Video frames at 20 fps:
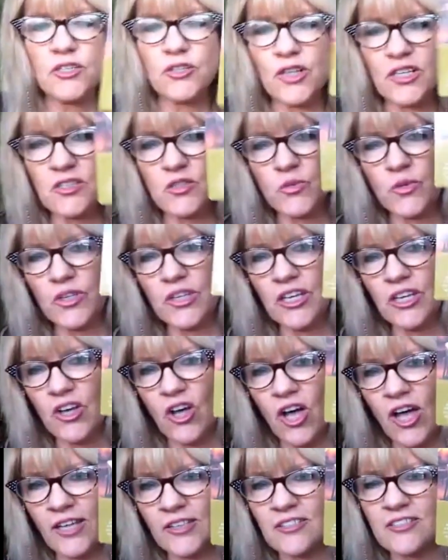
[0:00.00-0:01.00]
Trustworthy
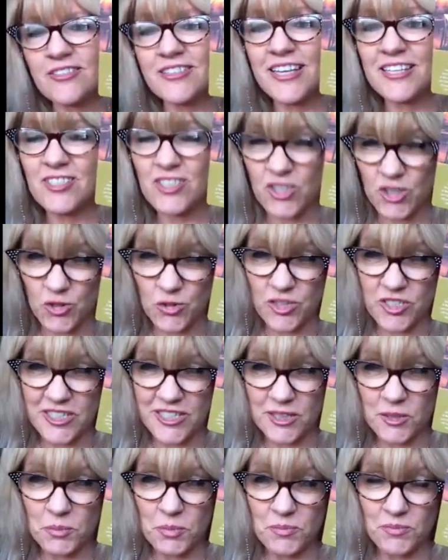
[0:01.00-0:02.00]
guidance. That's
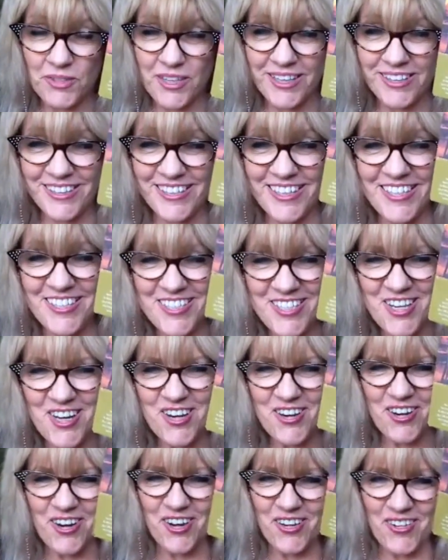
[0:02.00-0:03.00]
interesting
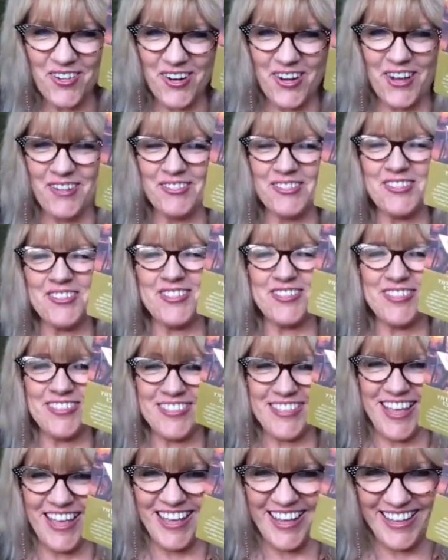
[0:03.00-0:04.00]
considering what I was
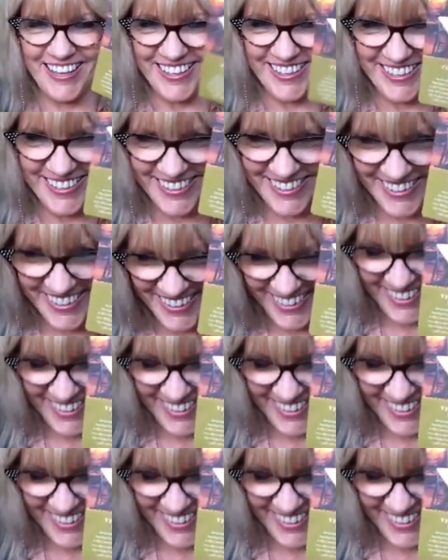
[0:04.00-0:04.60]
just saying.